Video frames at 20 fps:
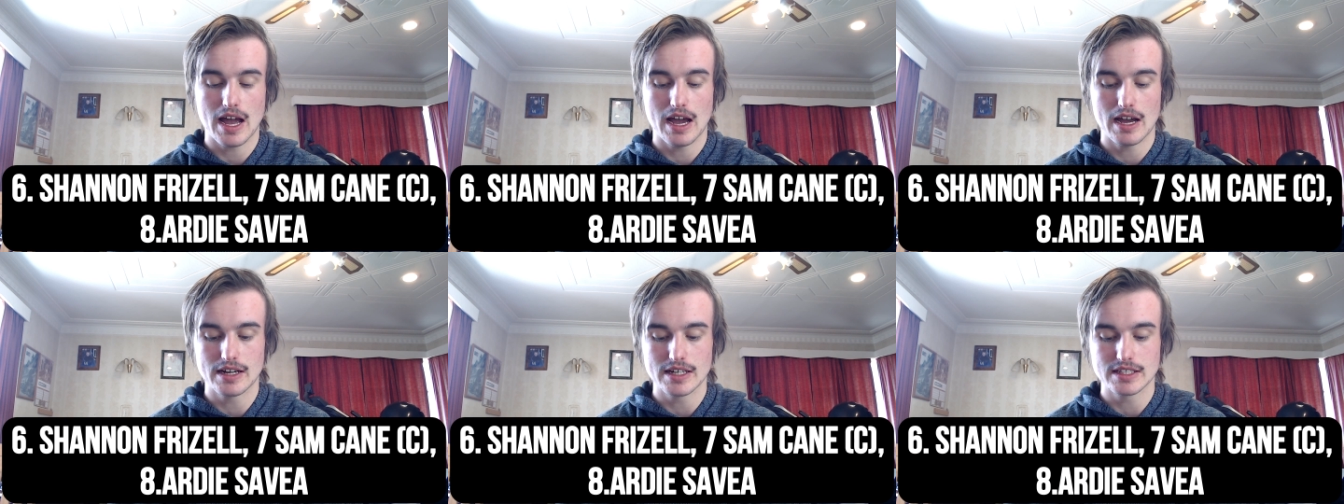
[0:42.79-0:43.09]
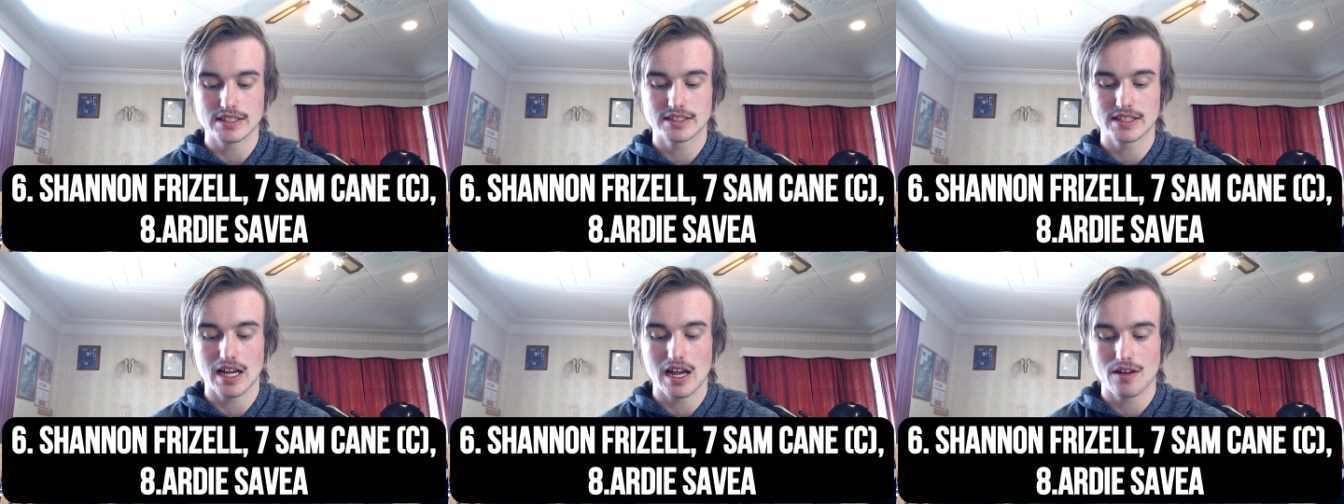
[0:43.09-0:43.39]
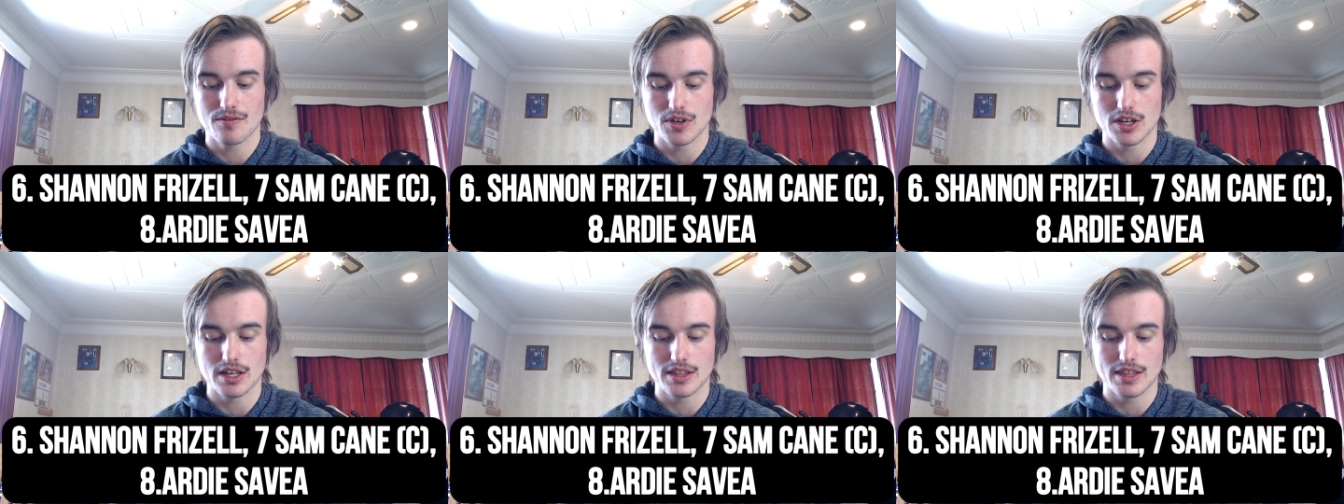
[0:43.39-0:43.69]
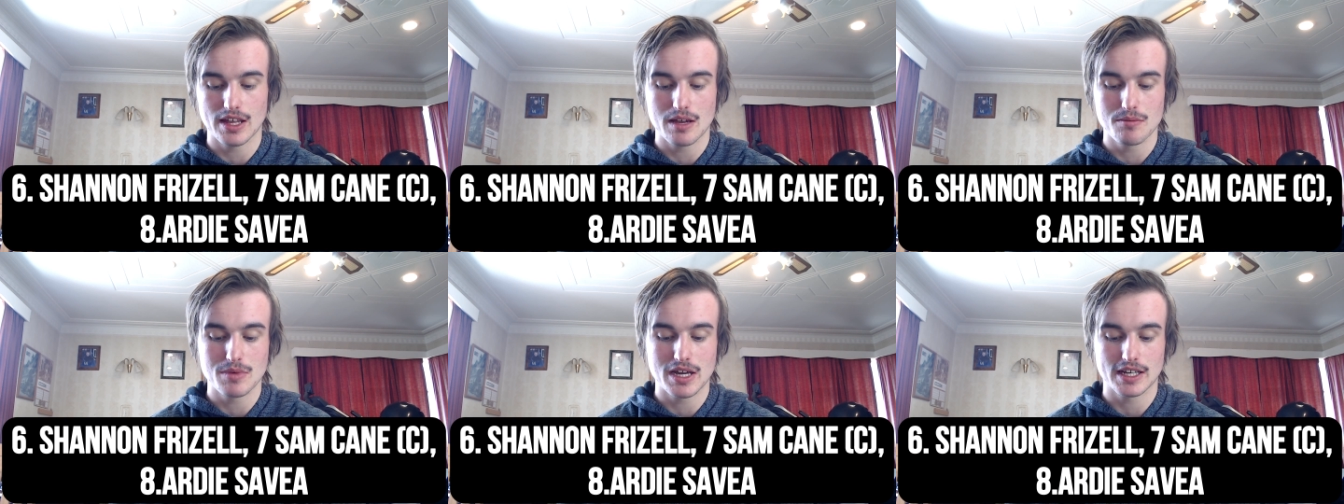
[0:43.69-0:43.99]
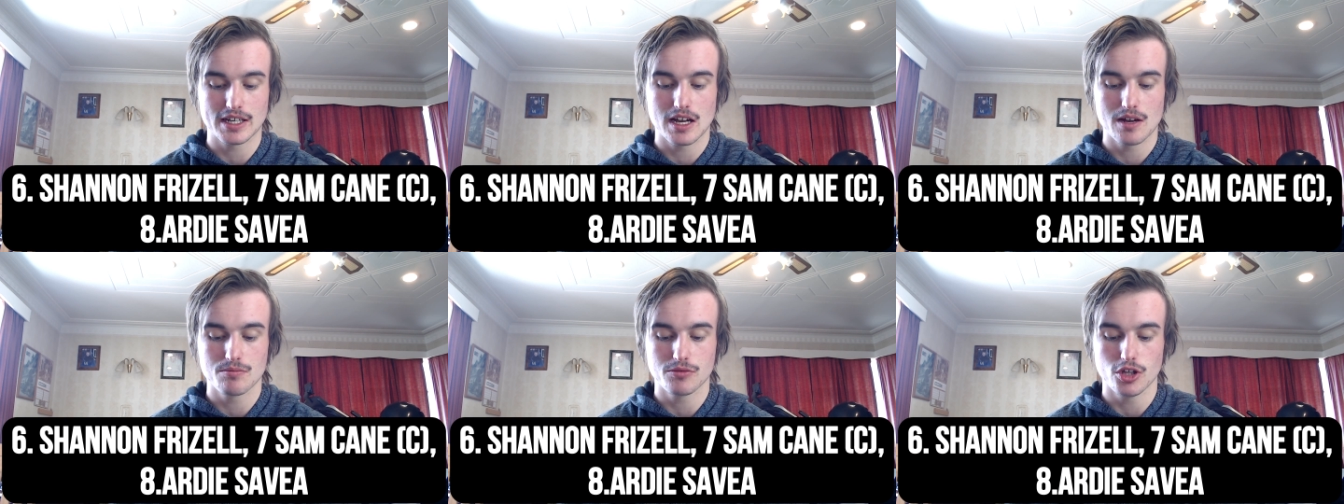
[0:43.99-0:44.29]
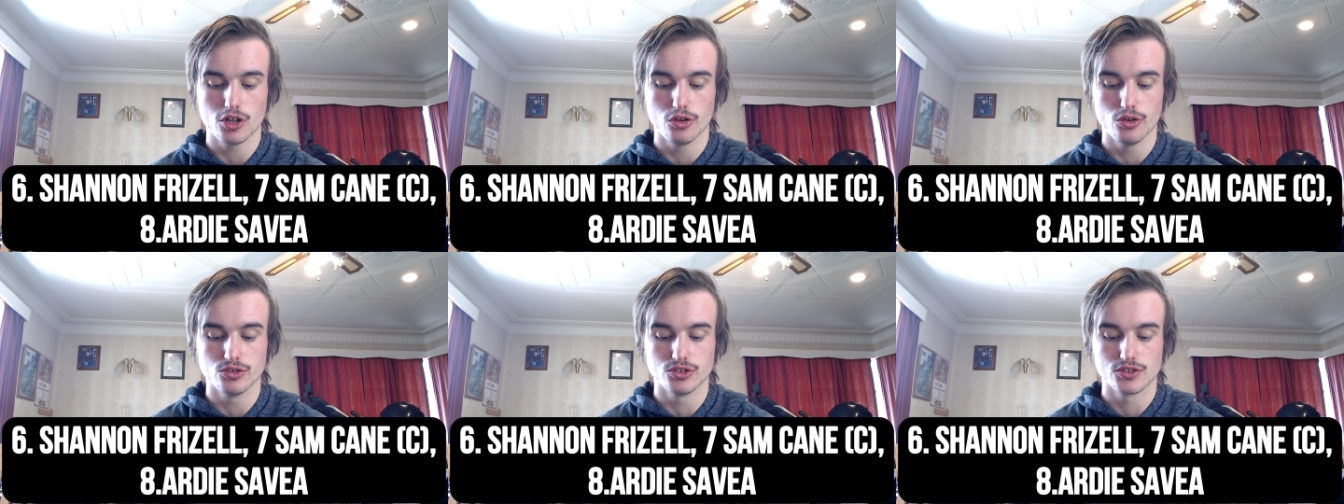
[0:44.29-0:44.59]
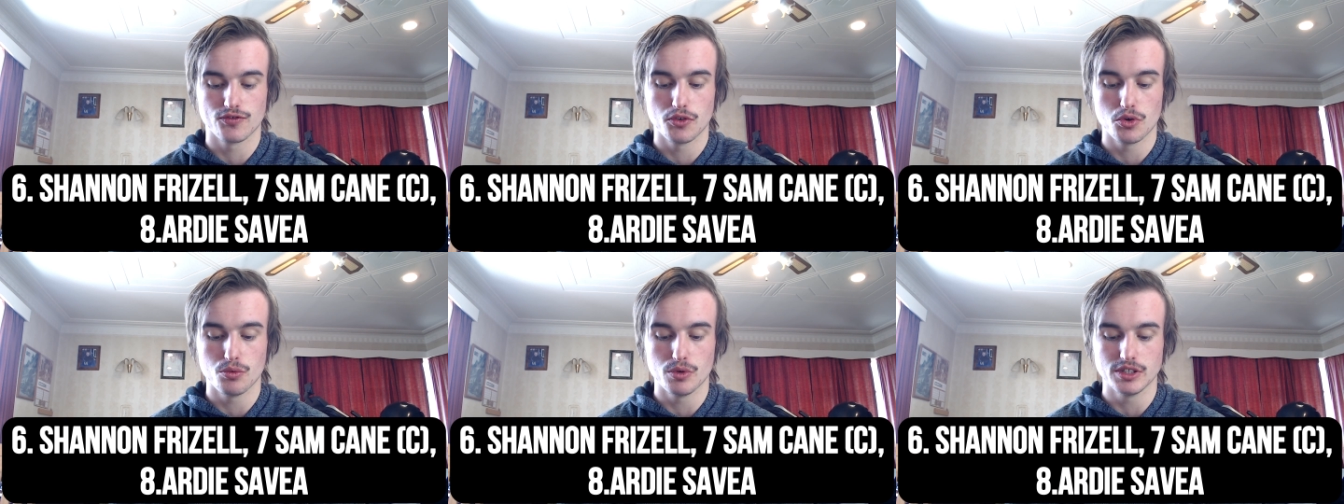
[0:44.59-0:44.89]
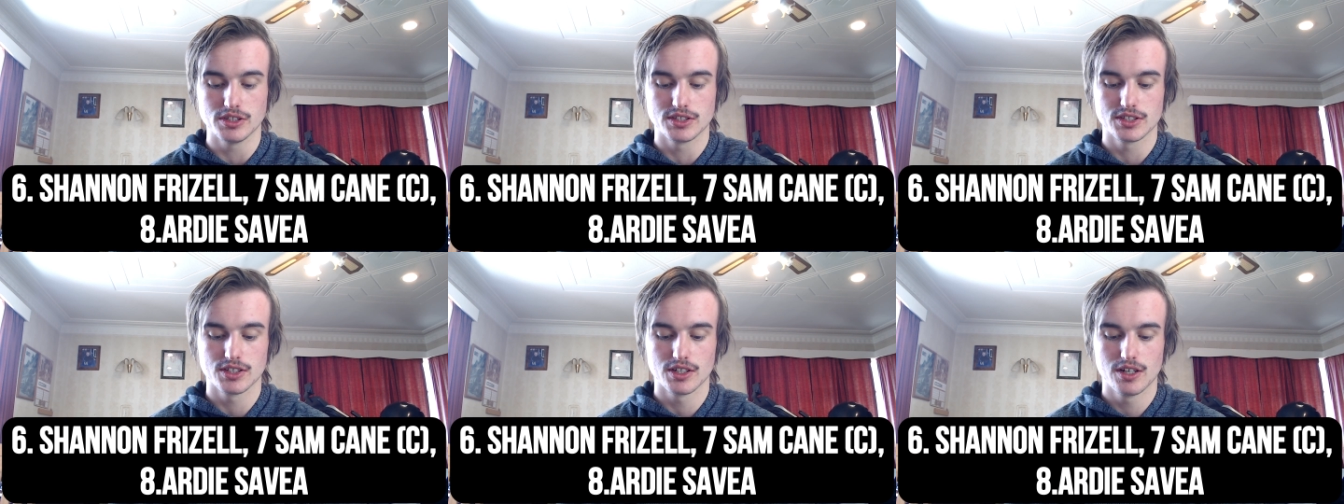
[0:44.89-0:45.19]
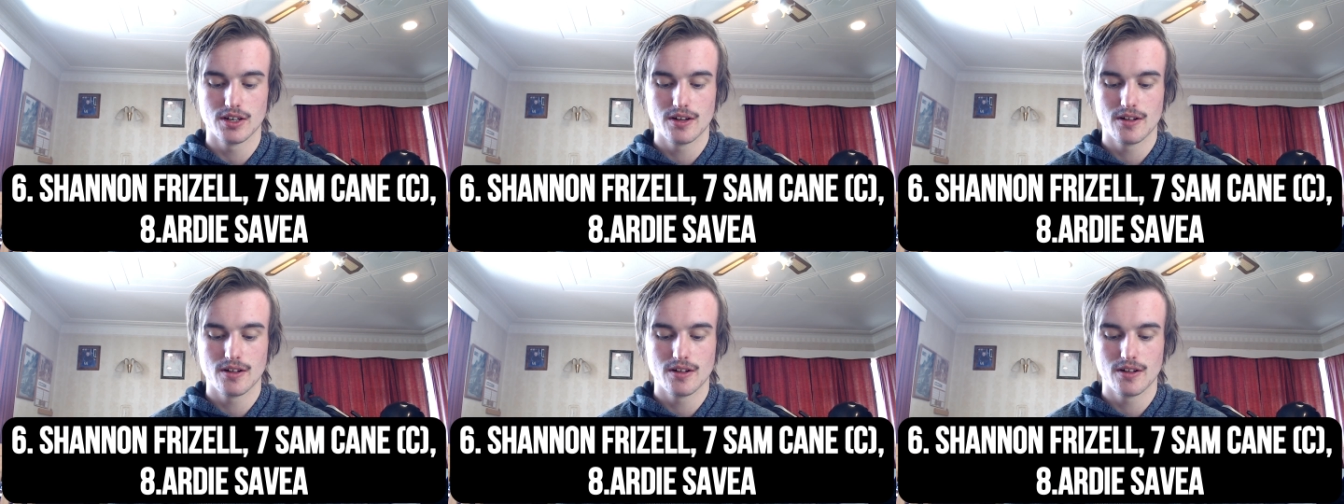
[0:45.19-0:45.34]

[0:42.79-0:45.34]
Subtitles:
Artie Savia. They make up the loose forwards.